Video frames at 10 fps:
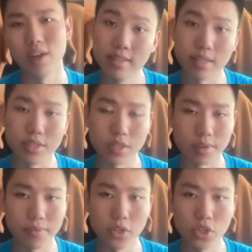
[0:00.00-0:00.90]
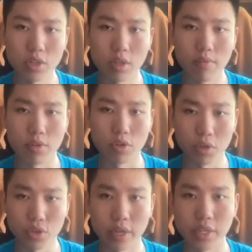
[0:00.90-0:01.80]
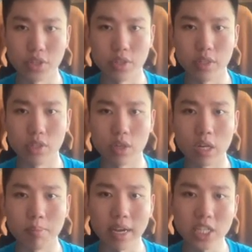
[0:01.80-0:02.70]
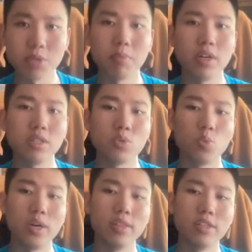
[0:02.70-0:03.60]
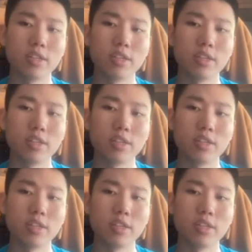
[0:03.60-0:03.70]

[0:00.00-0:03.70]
since the efficiency of the rotary engine is only maximized when the